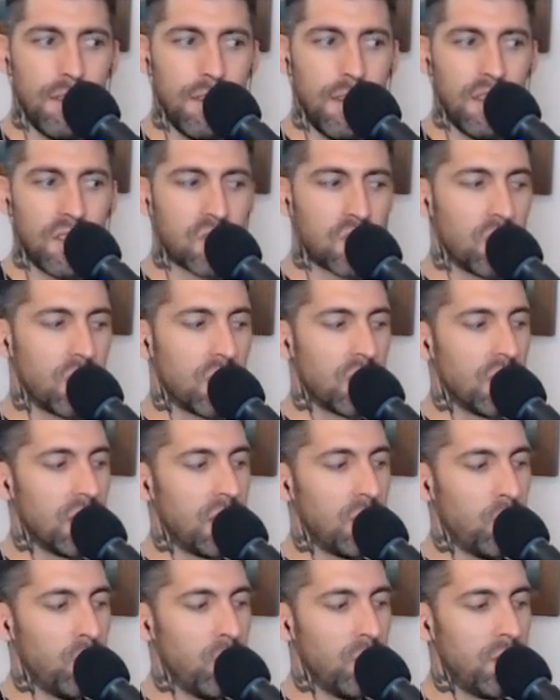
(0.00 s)
It
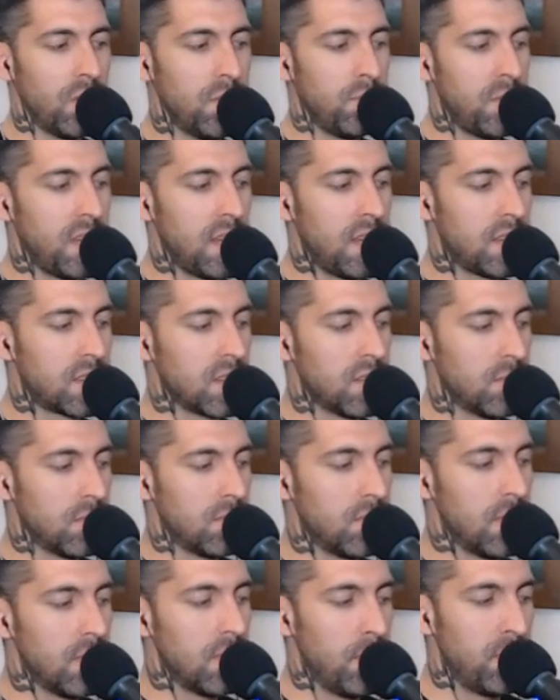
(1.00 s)
certainly wouldn't be
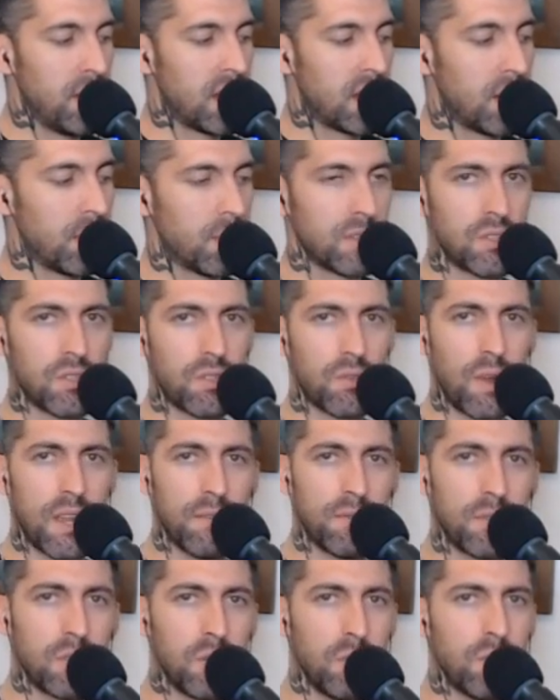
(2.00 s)
some ambiguous
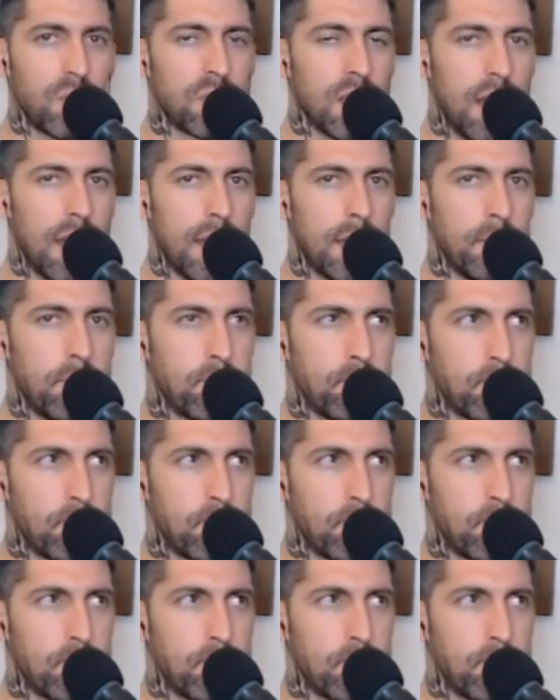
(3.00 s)
threat of suicide.